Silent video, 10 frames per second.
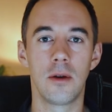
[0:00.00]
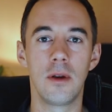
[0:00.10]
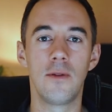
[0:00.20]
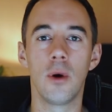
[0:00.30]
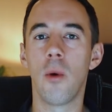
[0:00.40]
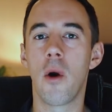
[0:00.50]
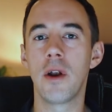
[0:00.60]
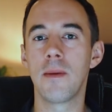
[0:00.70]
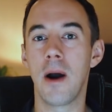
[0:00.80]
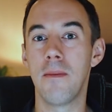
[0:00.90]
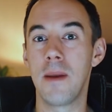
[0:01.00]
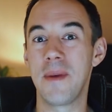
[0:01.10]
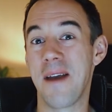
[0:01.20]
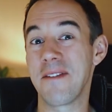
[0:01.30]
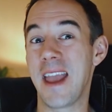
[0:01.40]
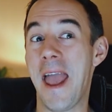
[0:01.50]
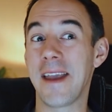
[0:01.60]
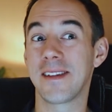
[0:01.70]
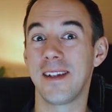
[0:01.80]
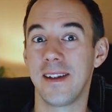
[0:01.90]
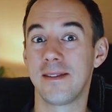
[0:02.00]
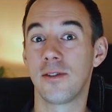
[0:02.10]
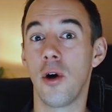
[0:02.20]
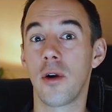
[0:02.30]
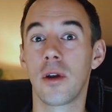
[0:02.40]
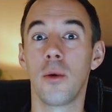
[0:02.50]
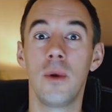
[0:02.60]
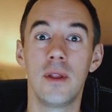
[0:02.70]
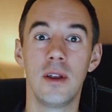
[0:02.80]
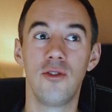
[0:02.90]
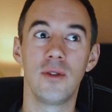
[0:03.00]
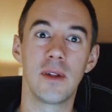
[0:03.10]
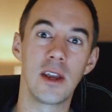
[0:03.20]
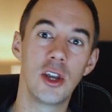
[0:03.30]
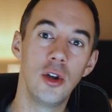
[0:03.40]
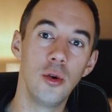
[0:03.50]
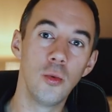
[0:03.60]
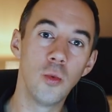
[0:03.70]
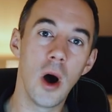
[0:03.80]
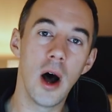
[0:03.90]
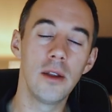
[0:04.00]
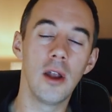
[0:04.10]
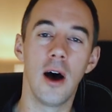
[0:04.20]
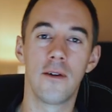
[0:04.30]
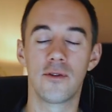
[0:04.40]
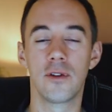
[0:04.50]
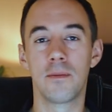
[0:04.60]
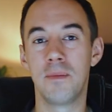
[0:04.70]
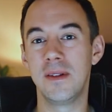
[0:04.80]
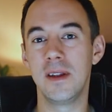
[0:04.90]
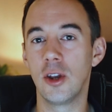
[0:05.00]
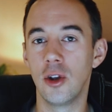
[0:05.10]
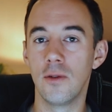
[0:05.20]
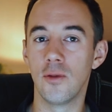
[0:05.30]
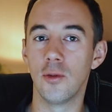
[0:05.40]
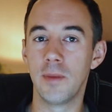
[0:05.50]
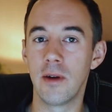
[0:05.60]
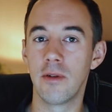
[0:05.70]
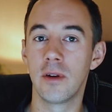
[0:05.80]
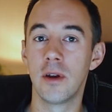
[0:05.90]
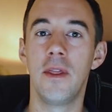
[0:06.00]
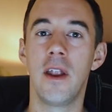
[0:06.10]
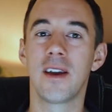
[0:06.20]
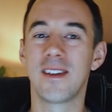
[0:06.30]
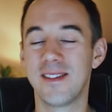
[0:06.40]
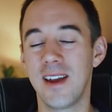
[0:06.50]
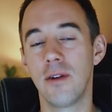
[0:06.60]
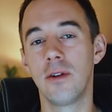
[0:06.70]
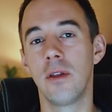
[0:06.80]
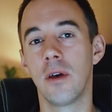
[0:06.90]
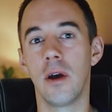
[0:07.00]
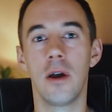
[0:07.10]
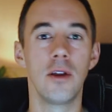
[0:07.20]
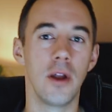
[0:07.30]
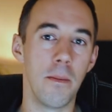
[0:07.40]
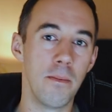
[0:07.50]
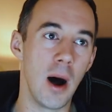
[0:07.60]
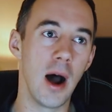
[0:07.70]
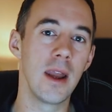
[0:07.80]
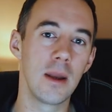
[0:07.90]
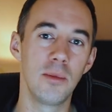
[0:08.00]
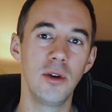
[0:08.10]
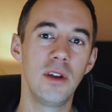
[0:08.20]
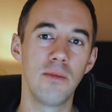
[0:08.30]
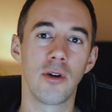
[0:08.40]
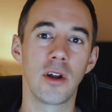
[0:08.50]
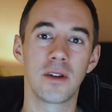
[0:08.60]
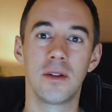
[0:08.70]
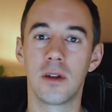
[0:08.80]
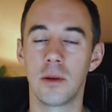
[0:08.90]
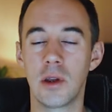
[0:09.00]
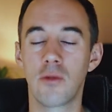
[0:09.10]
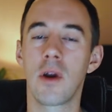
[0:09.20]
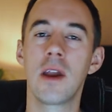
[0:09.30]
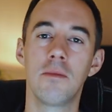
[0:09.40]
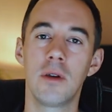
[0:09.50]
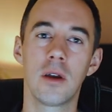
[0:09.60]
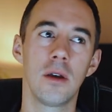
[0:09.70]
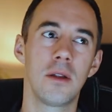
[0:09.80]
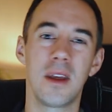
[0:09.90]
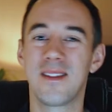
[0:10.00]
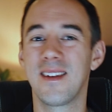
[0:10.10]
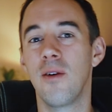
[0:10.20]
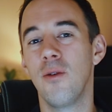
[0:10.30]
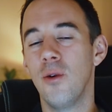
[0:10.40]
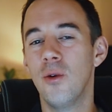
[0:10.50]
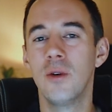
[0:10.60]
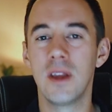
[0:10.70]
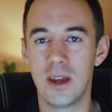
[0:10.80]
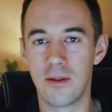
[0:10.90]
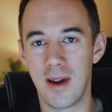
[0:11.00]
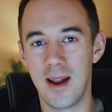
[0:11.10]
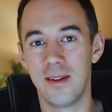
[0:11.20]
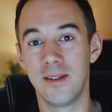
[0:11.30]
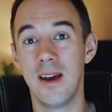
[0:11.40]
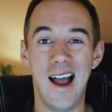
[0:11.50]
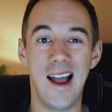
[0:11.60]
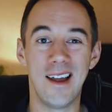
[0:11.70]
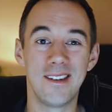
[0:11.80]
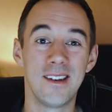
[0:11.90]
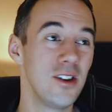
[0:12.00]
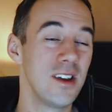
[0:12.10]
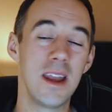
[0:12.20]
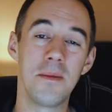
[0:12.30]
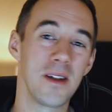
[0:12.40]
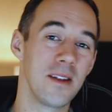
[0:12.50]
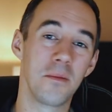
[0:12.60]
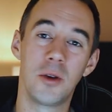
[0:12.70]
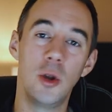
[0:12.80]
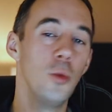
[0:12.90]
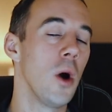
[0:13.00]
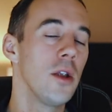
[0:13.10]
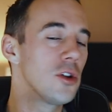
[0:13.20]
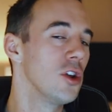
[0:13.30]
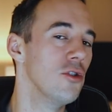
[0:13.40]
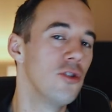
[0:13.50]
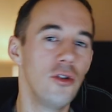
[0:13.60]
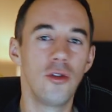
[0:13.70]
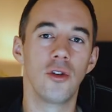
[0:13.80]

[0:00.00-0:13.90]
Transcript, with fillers: So if you're worried about maybe having excess stock within, should we say, Q1 after the busy Q4 period, then I can tell you that that you know buying beauty products is going to be great because they sell all year round and you can keep selling them Q1, Q2,